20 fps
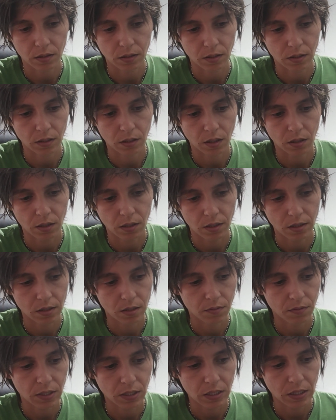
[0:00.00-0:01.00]
This card
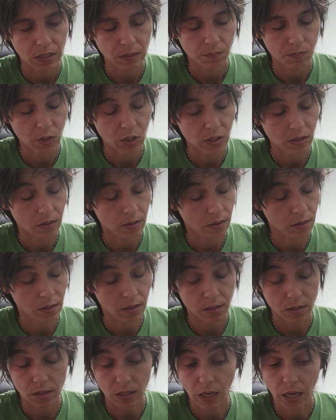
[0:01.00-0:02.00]
is very,
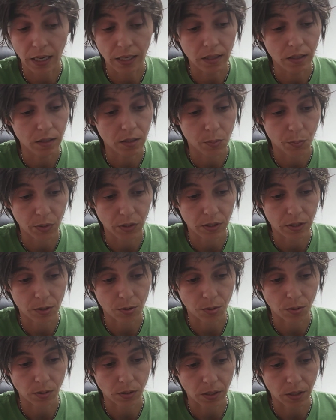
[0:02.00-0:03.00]
it's highly
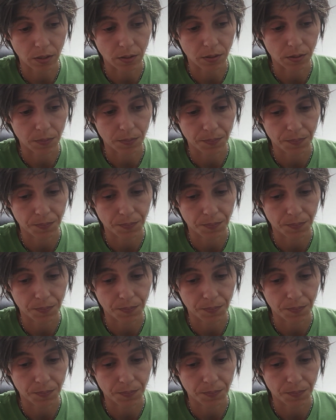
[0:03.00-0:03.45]
spiritual here.